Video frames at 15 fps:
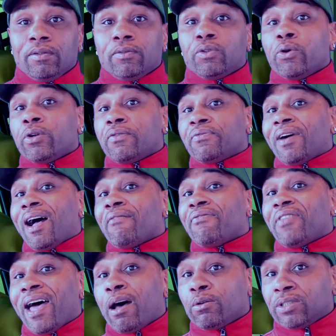
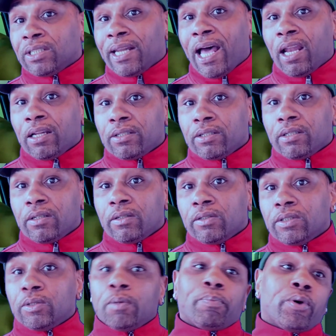$35,000
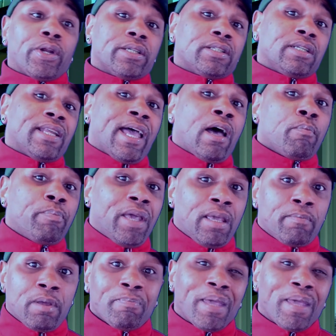to put as a down payment.